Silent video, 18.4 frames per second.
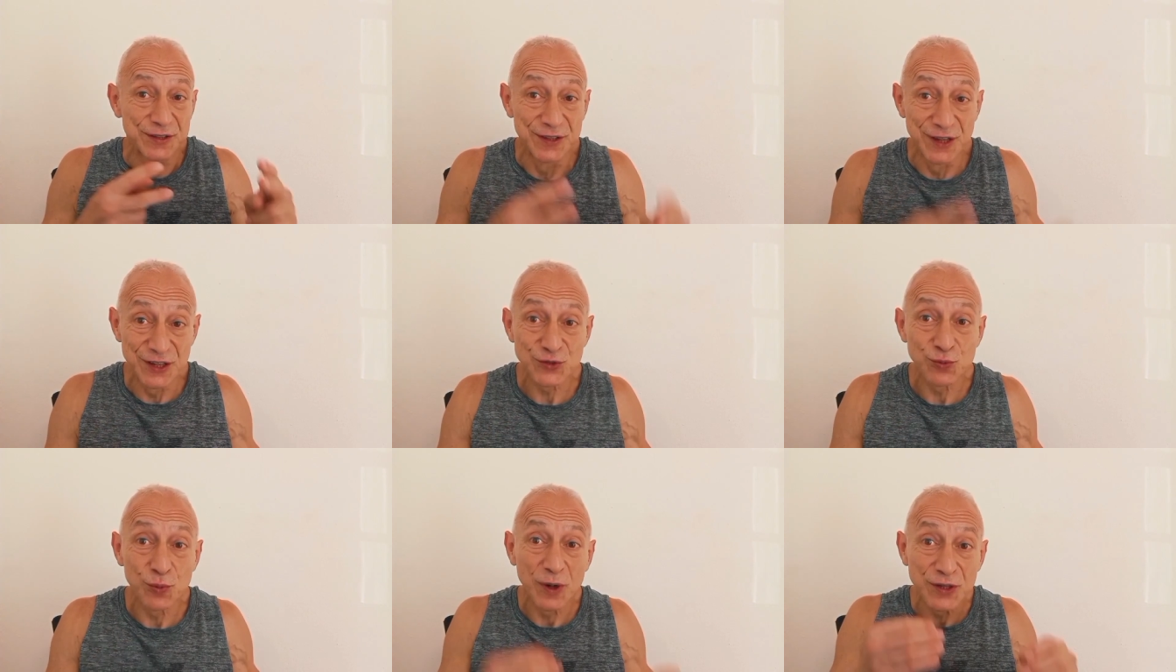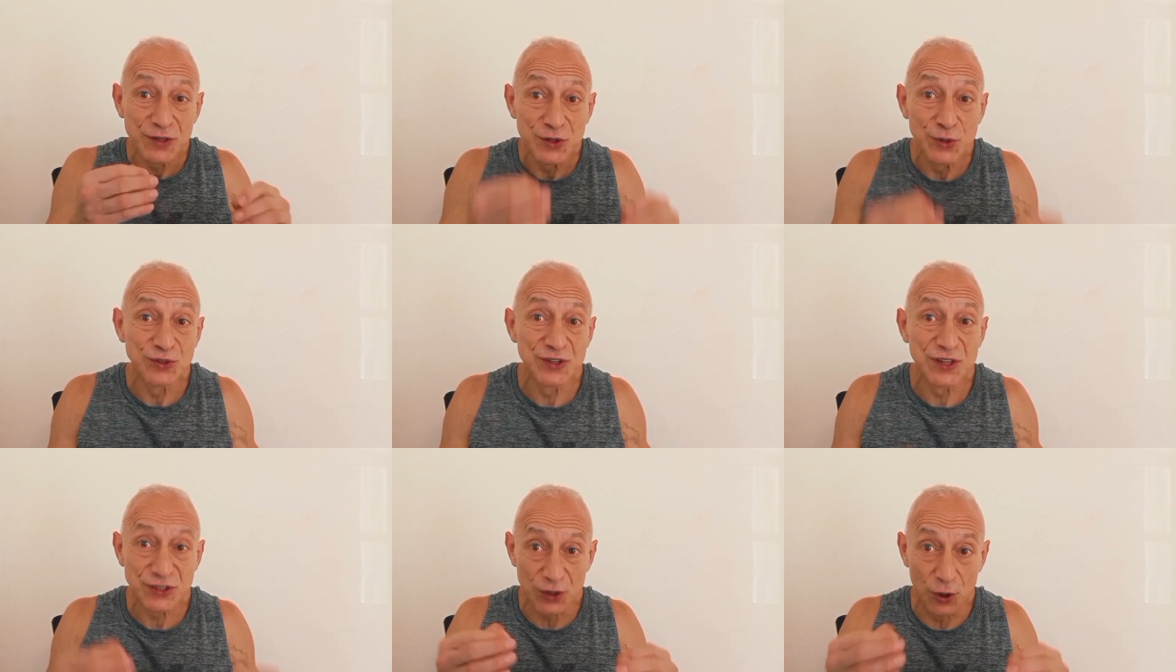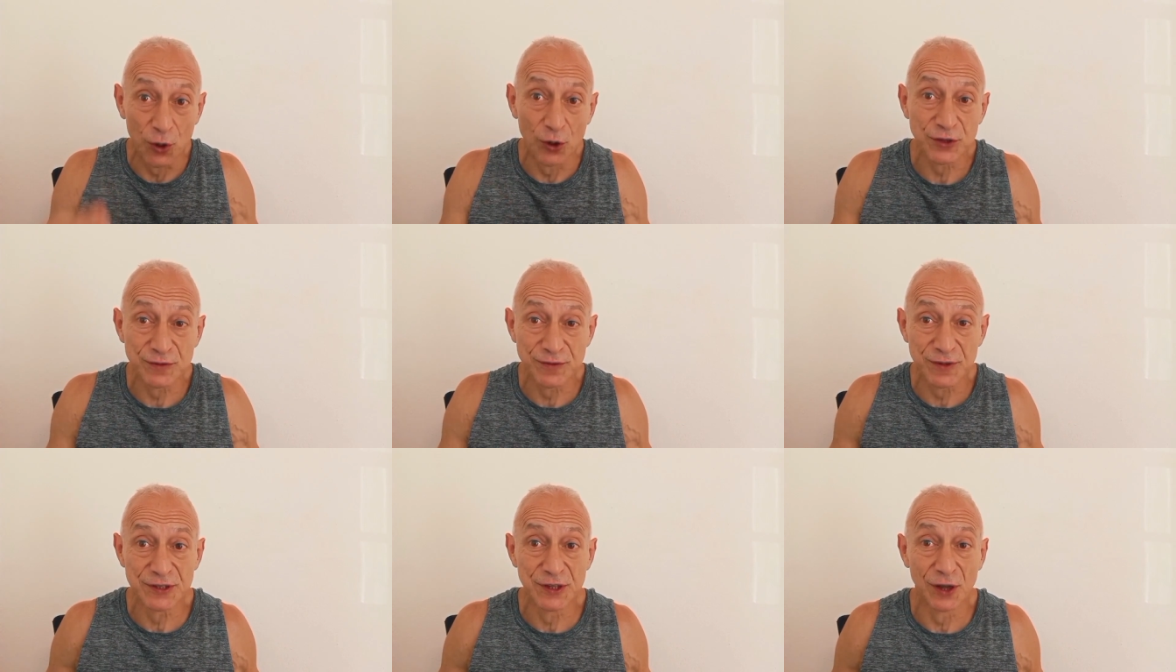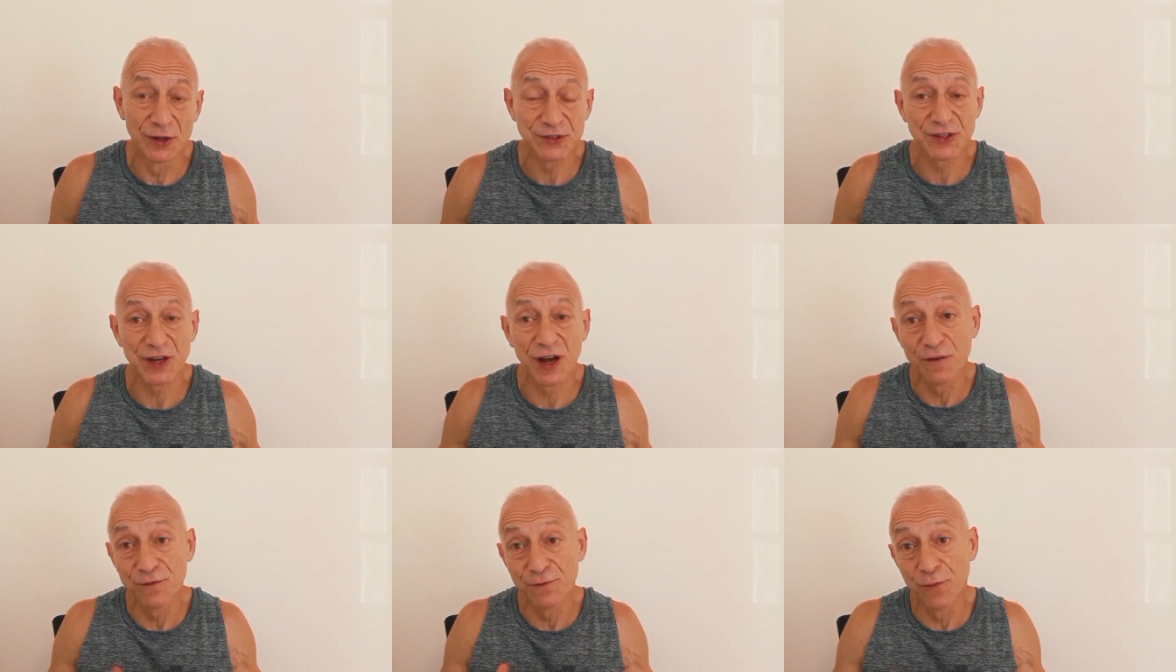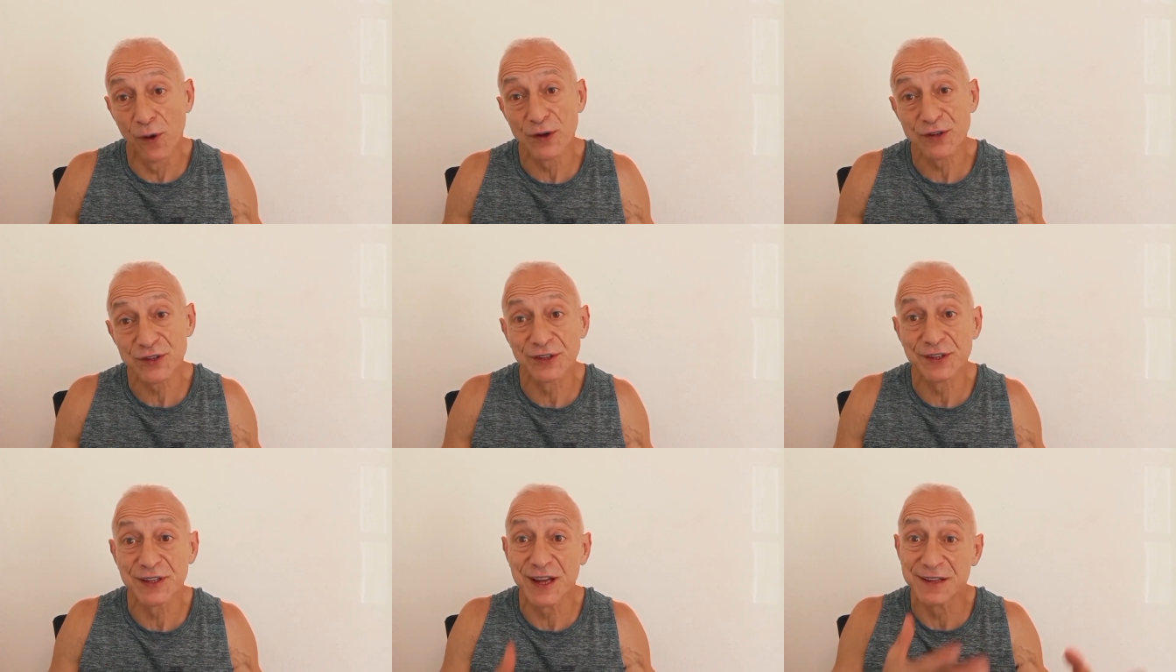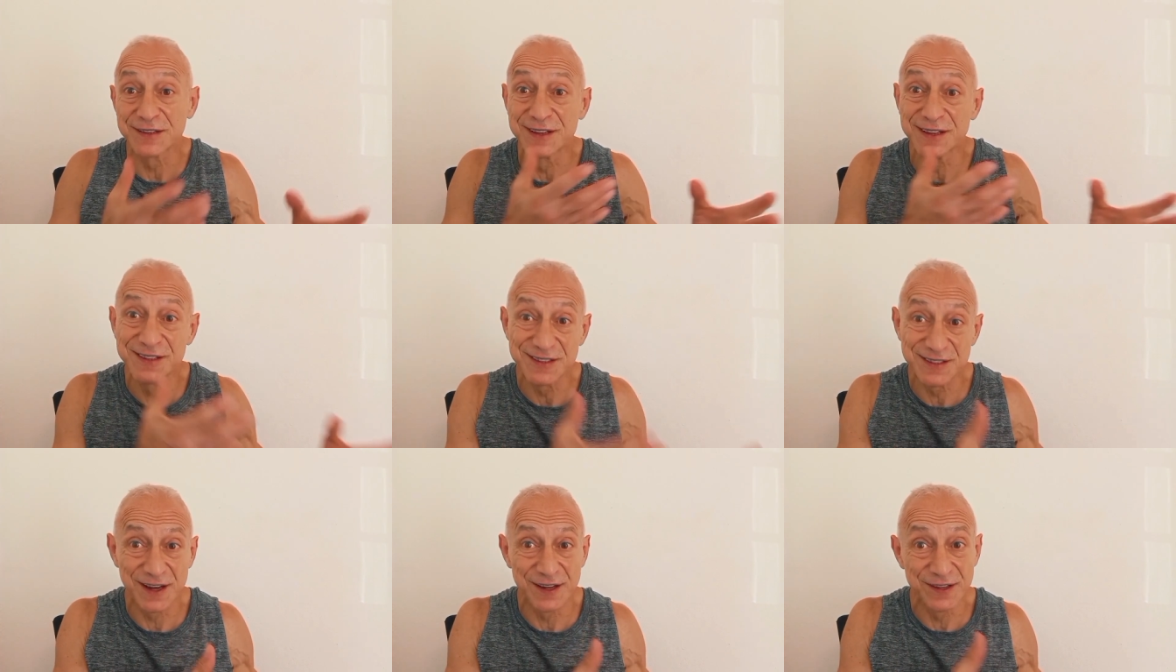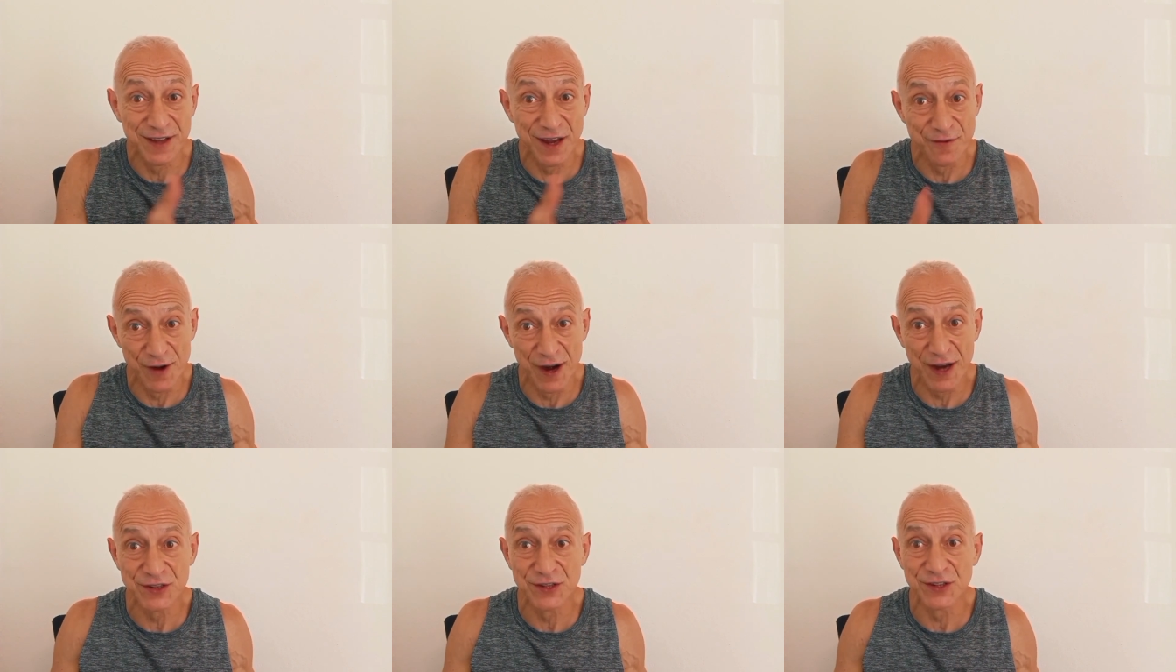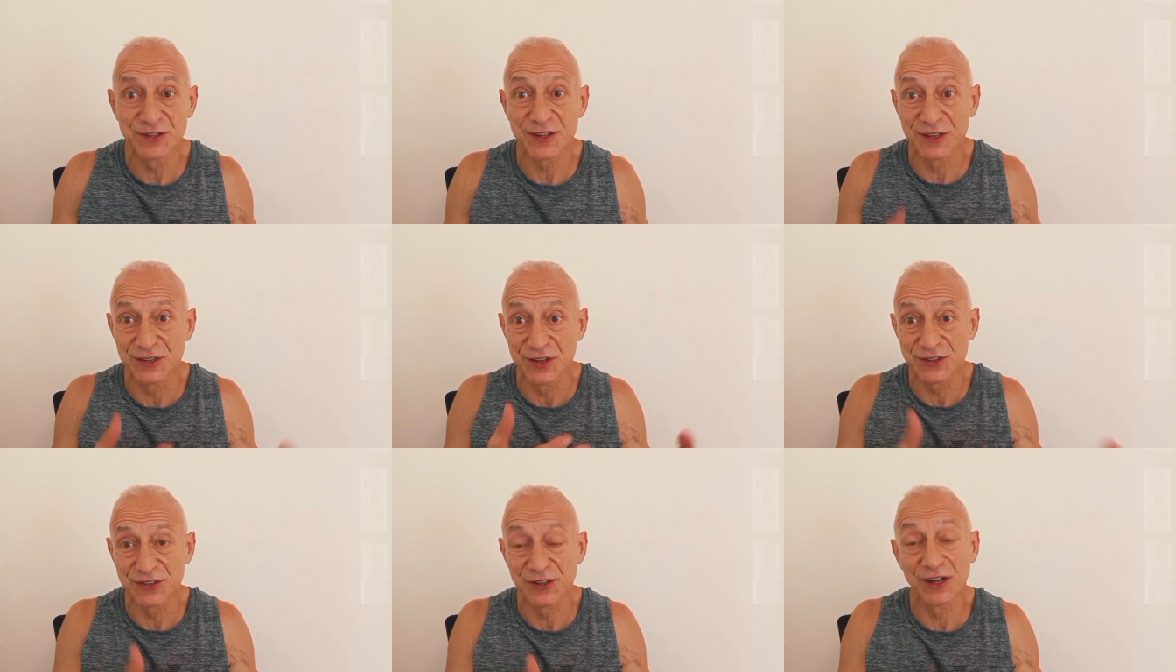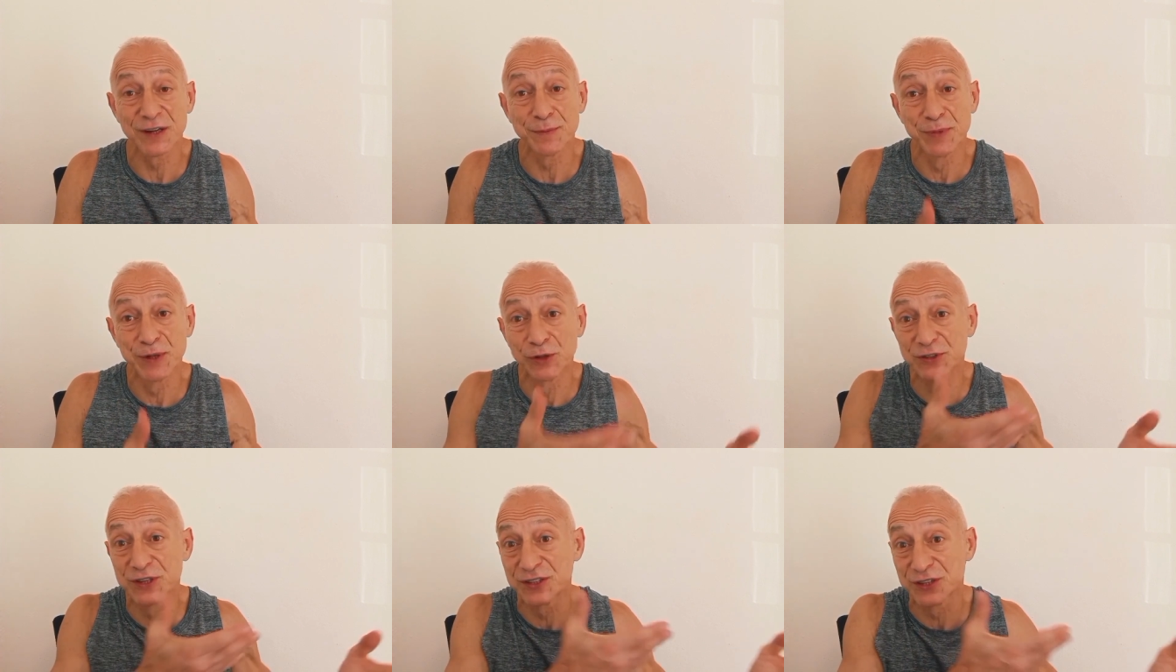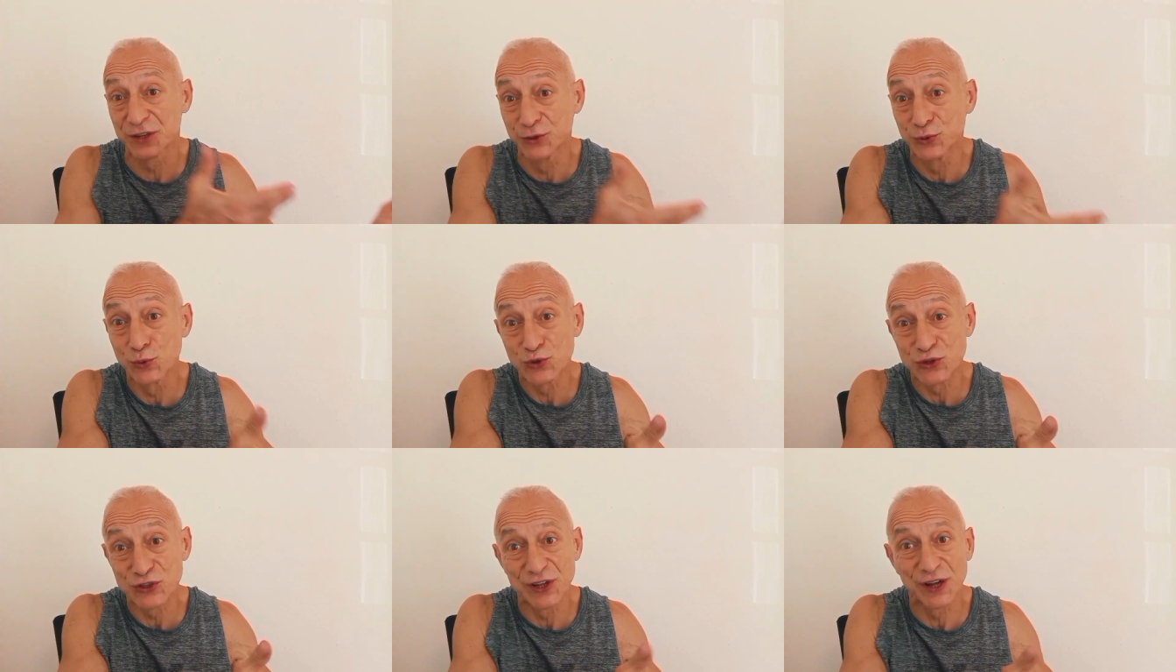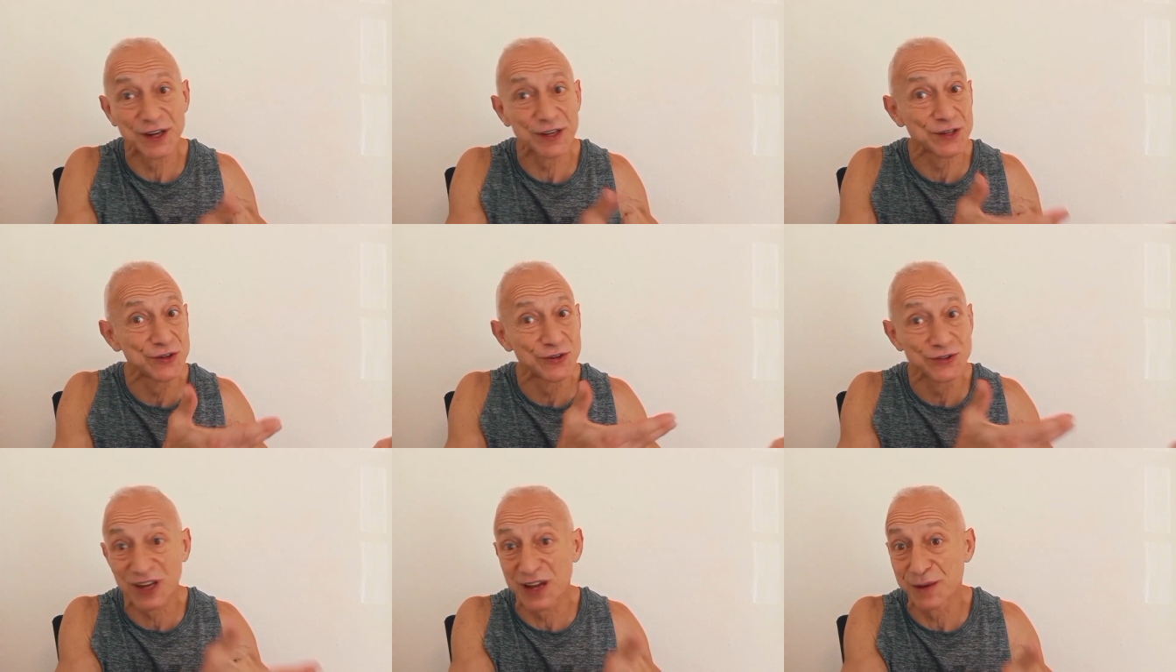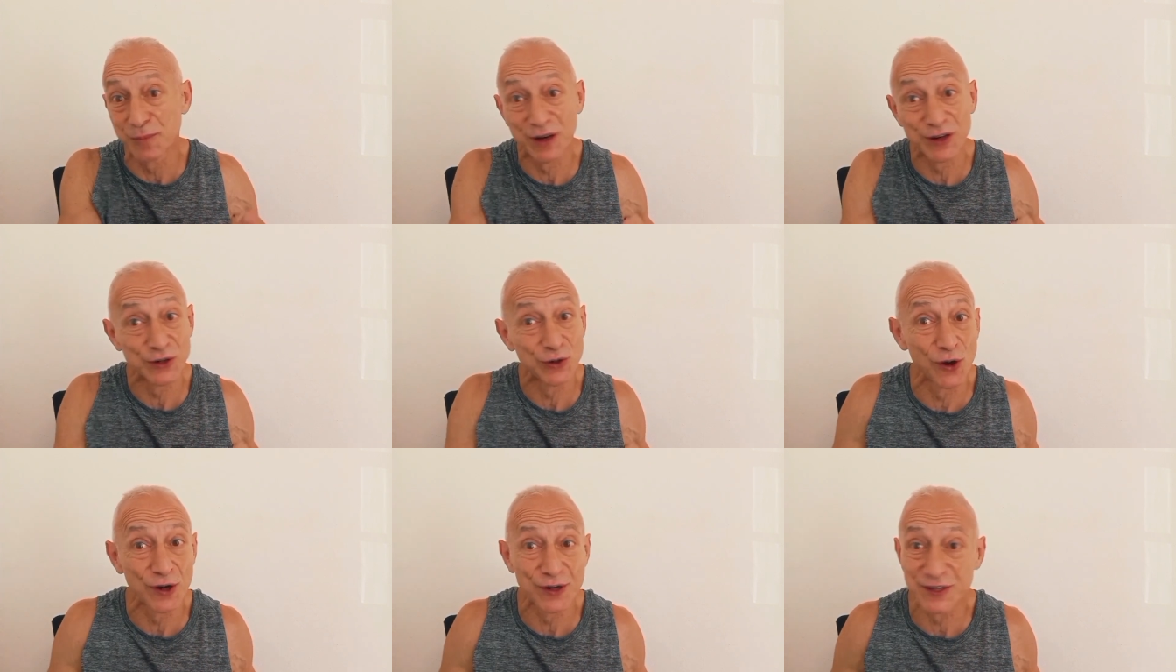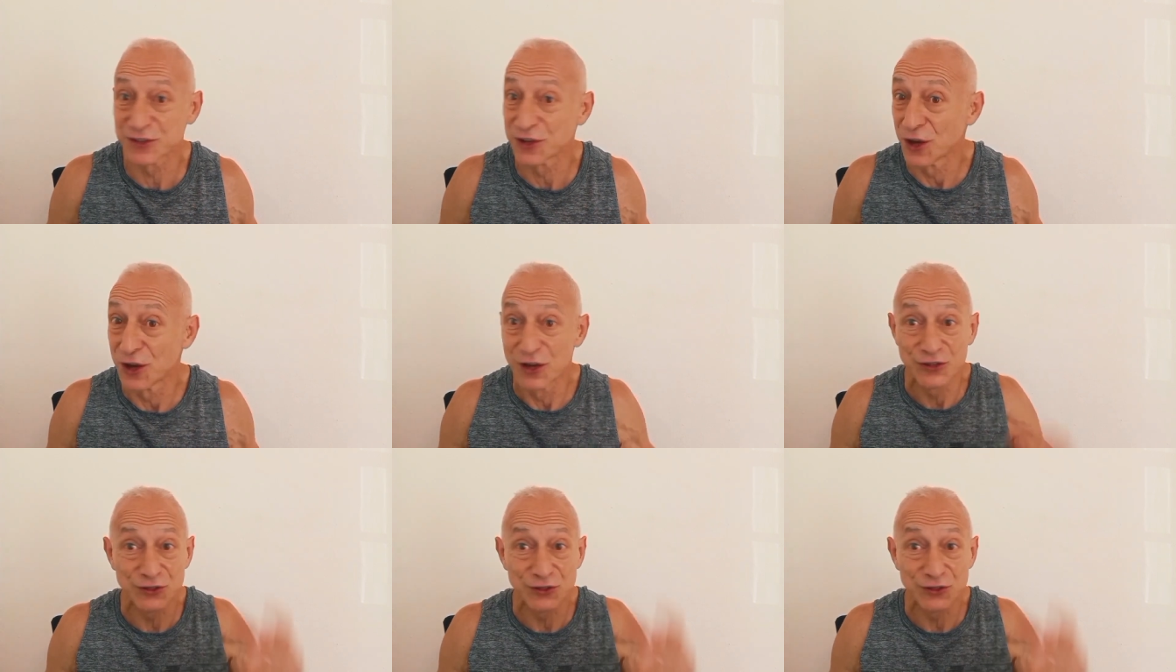This one uses older adults. Unfortunately, it didn't say their ages in the study because it's a new study that just came out in August,